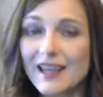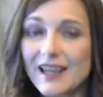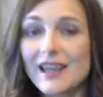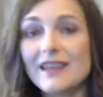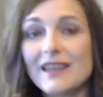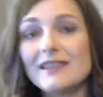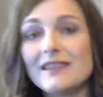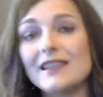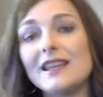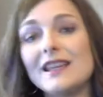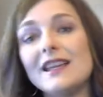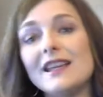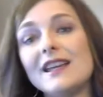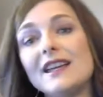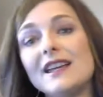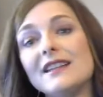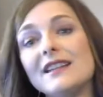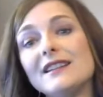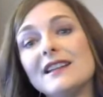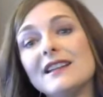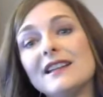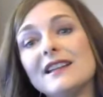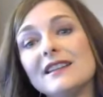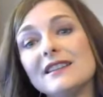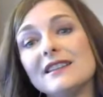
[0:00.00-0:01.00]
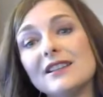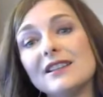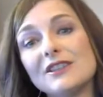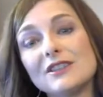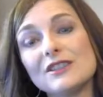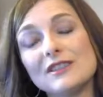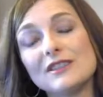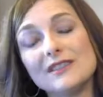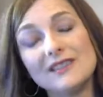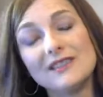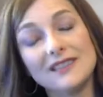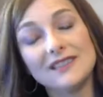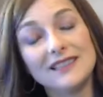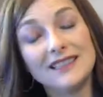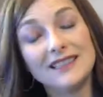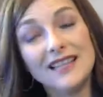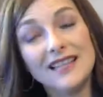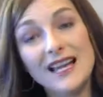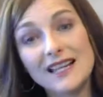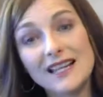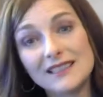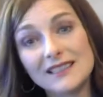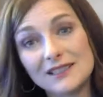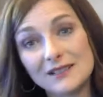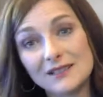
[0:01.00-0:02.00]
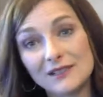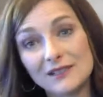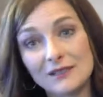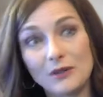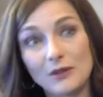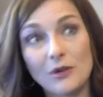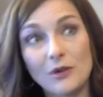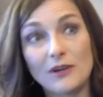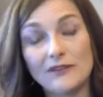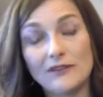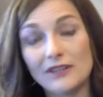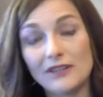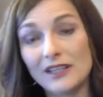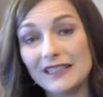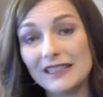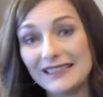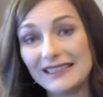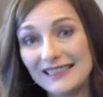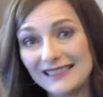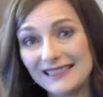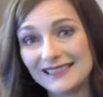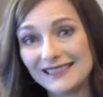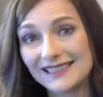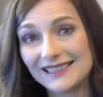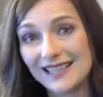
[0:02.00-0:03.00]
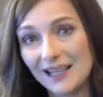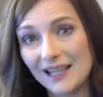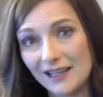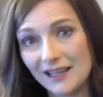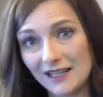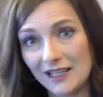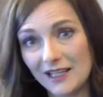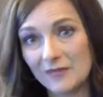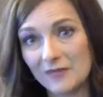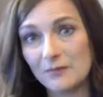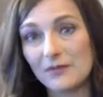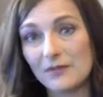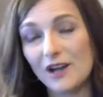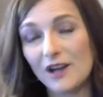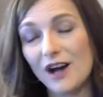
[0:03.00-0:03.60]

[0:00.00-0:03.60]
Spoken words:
and then there's less or very little time